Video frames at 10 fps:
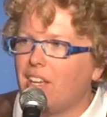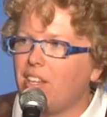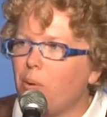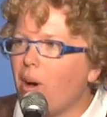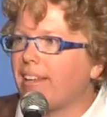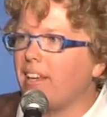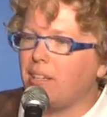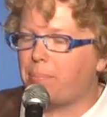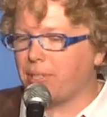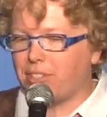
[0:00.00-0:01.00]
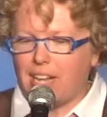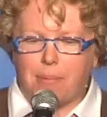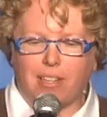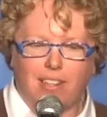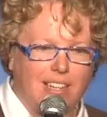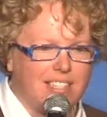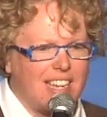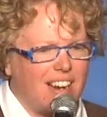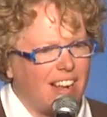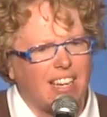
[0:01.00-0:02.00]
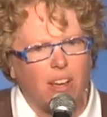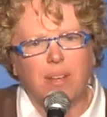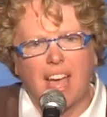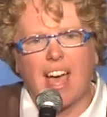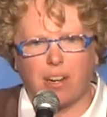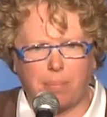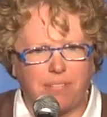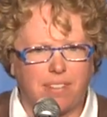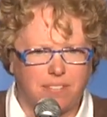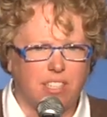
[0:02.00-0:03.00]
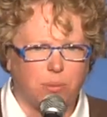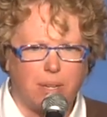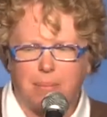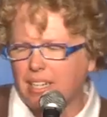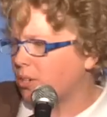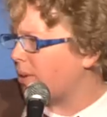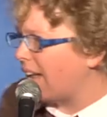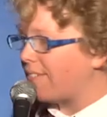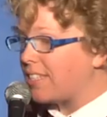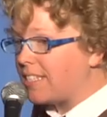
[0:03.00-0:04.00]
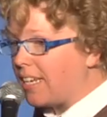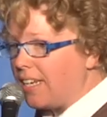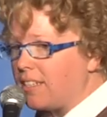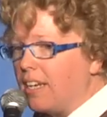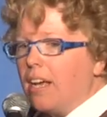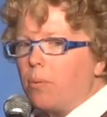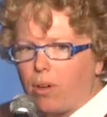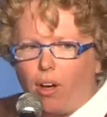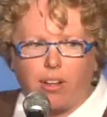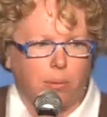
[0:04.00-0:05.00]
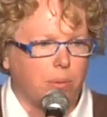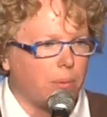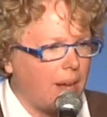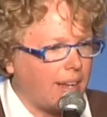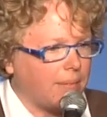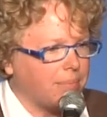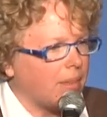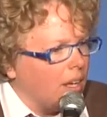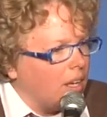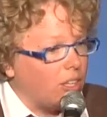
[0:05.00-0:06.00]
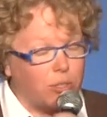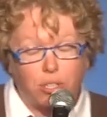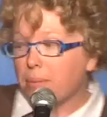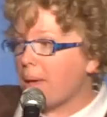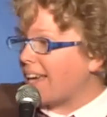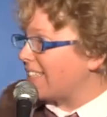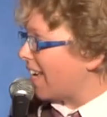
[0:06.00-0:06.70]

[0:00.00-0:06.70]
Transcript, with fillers: You walk in, you put your name on the list, you're like, oh yeah, it'll be 15, 20 minutes, go ahead and have a seat. We'll call you when we're ready. You turn back